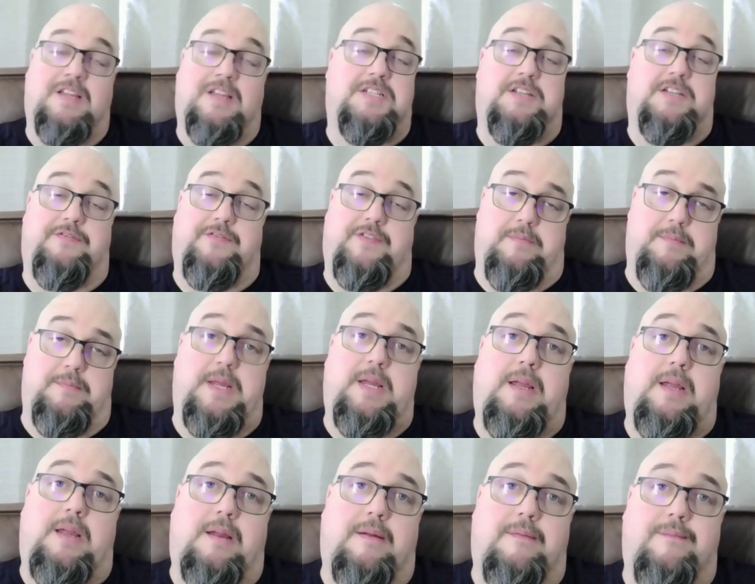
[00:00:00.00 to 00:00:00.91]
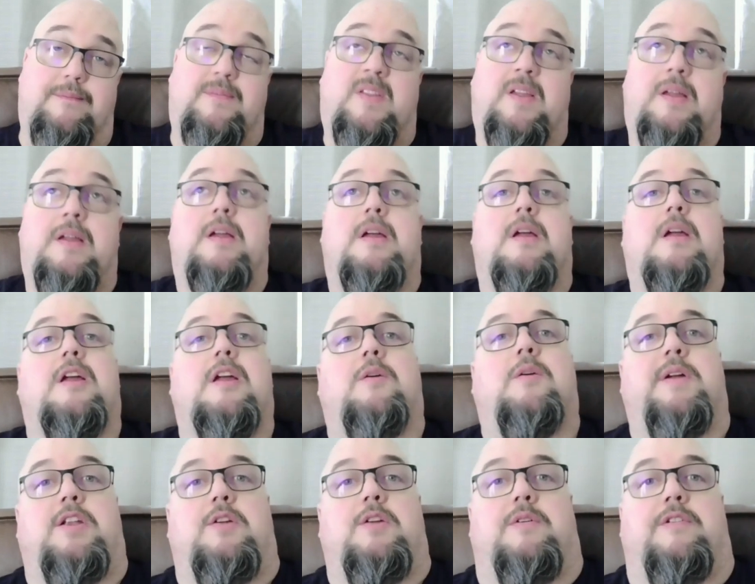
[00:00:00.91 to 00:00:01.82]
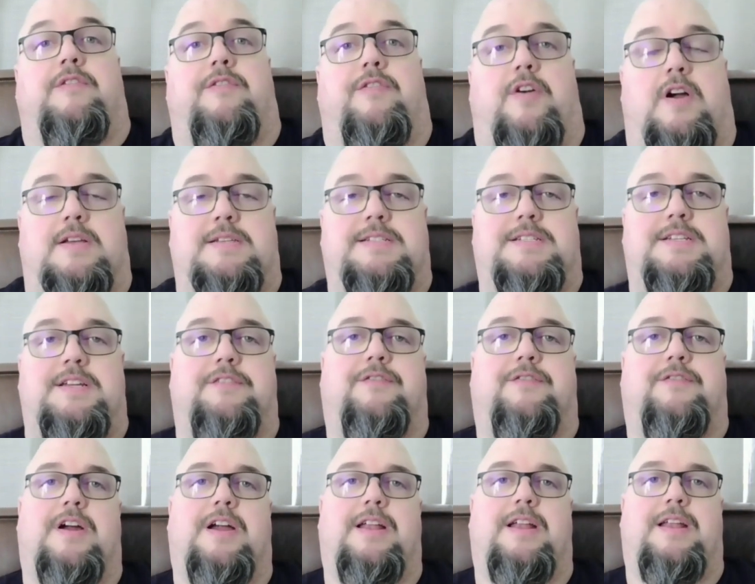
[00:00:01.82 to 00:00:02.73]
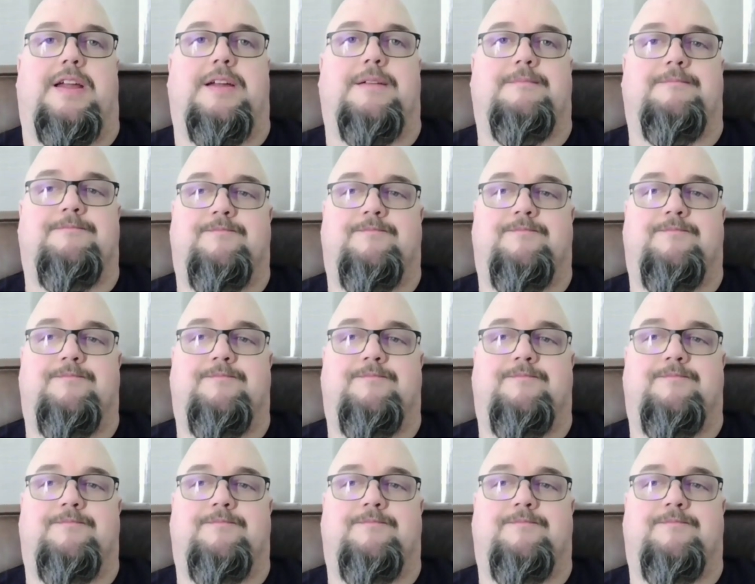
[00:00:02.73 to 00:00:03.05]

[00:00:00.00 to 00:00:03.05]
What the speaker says: least if you're me, we do a Frosty Friday.